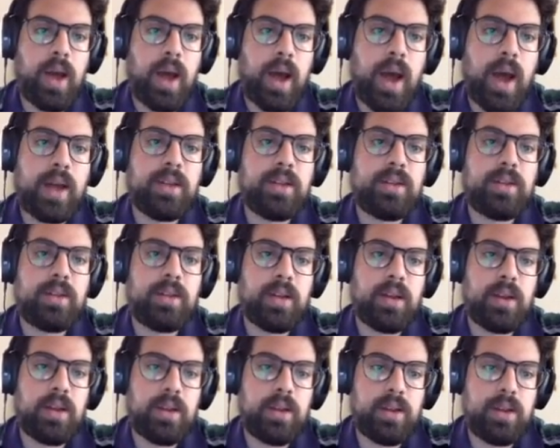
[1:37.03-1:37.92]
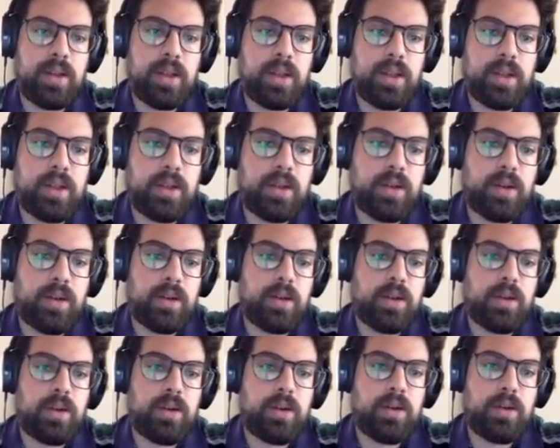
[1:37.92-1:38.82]
And
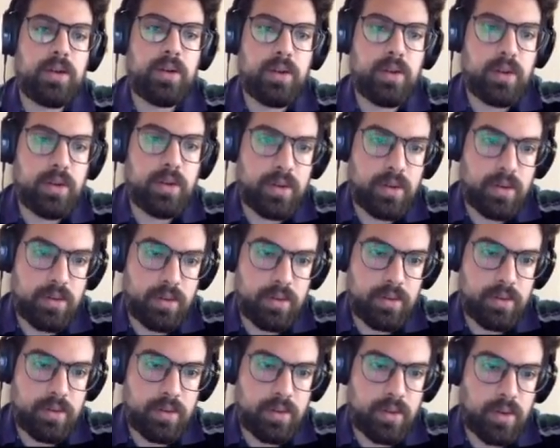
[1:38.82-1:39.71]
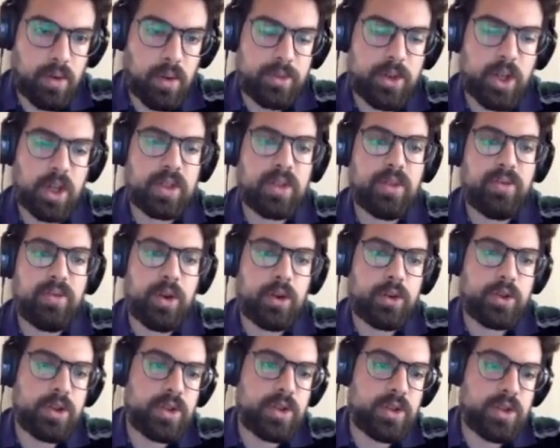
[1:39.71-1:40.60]
the uh, objective
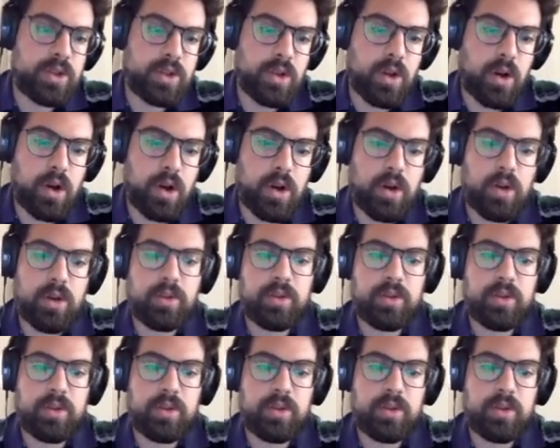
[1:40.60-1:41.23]
functions uh,